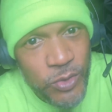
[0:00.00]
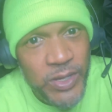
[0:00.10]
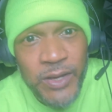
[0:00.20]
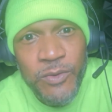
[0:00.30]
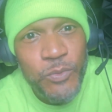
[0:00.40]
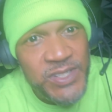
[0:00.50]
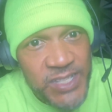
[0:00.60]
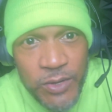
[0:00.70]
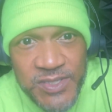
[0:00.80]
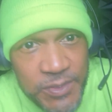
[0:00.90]
and
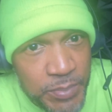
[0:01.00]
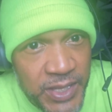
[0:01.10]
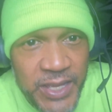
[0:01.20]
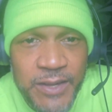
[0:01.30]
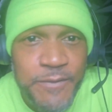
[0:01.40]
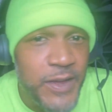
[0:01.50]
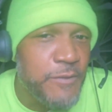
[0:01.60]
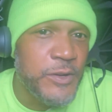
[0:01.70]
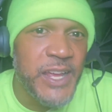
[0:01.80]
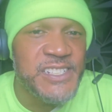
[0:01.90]
return to being a favored
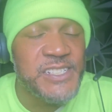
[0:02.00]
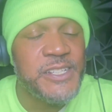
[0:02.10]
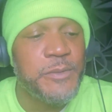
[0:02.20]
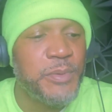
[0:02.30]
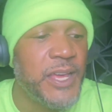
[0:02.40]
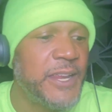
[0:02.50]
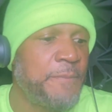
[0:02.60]
nation in the planet.